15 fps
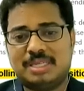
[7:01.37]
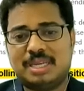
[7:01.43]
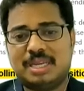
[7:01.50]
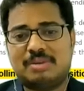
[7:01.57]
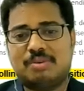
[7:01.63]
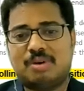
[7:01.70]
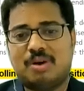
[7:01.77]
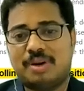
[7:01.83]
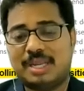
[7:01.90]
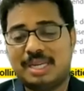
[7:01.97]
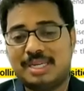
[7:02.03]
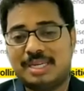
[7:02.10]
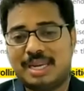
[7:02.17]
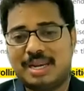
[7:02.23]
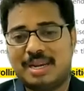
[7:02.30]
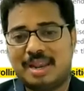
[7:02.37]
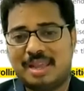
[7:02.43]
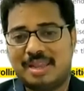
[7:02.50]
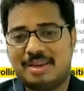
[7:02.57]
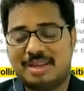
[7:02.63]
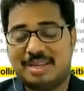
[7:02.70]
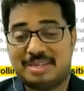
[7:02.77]
get overheated
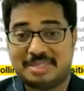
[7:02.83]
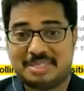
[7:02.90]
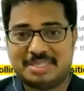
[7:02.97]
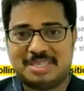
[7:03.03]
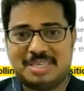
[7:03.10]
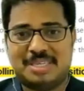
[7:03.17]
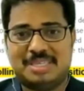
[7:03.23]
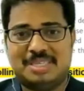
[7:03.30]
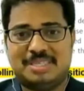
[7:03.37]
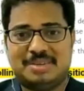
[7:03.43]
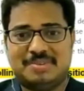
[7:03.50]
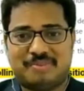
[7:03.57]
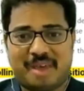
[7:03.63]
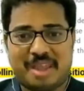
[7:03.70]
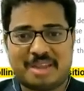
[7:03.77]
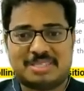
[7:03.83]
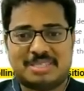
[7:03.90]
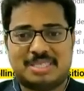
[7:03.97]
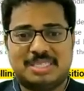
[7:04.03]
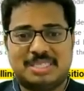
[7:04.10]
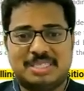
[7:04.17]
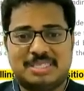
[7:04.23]
like industries and
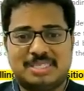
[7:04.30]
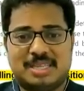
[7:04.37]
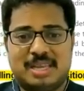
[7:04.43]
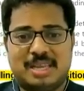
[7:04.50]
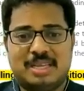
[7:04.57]
factories.